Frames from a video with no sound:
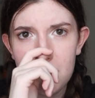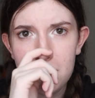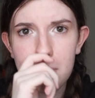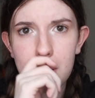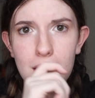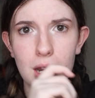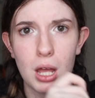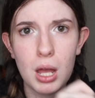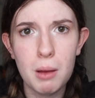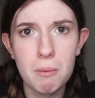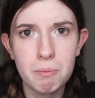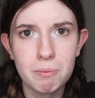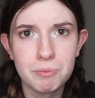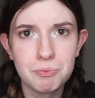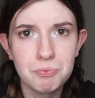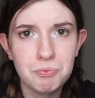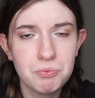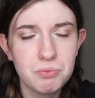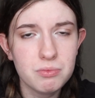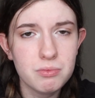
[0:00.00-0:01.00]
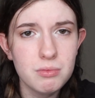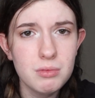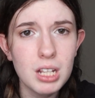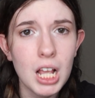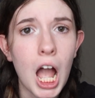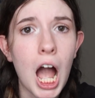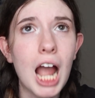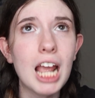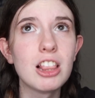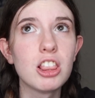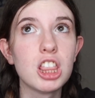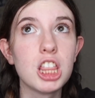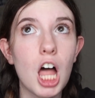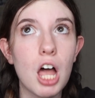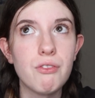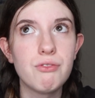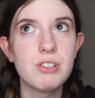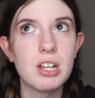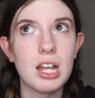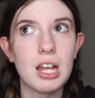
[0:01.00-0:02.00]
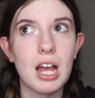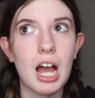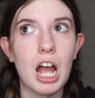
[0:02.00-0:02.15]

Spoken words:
but I loved it.